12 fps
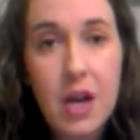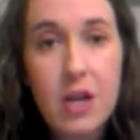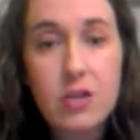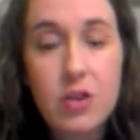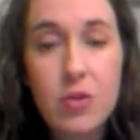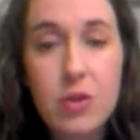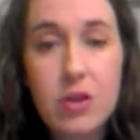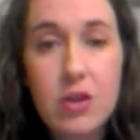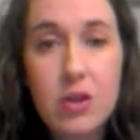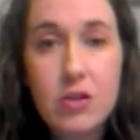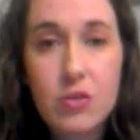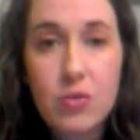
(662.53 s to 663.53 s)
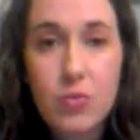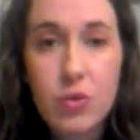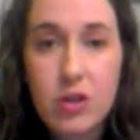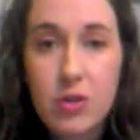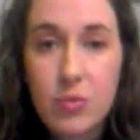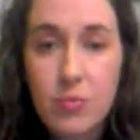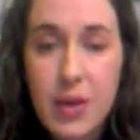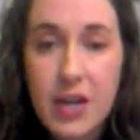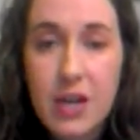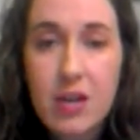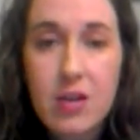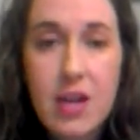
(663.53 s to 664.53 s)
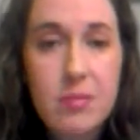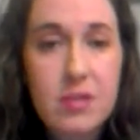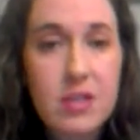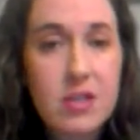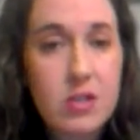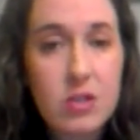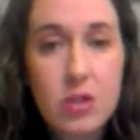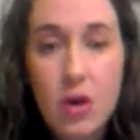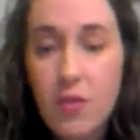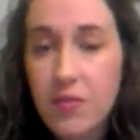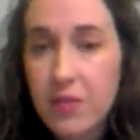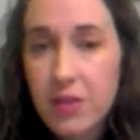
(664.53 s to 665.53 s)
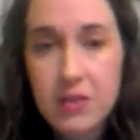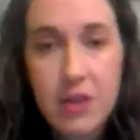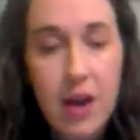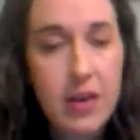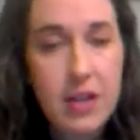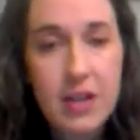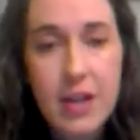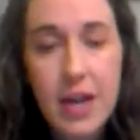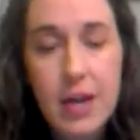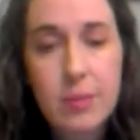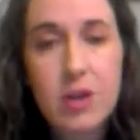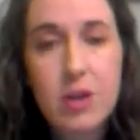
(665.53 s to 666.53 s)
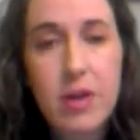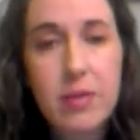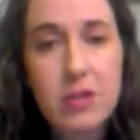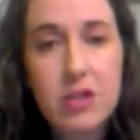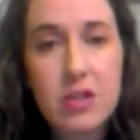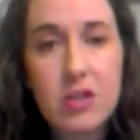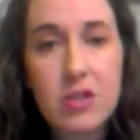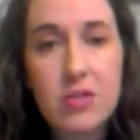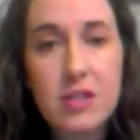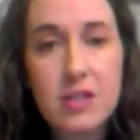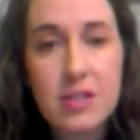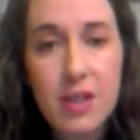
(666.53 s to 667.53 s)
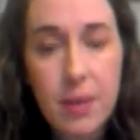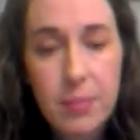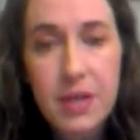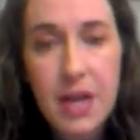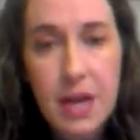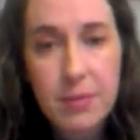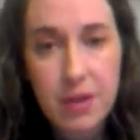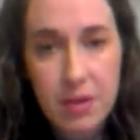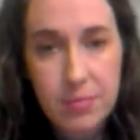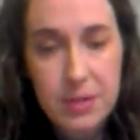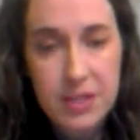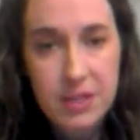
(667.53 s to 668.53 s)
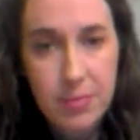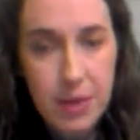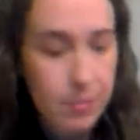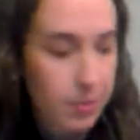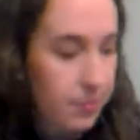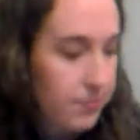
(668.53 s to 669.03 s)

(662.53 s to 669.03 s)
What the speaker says: So when you're making your names list, don't filter out any names. All I want you to do is dump the names on a piece of paper.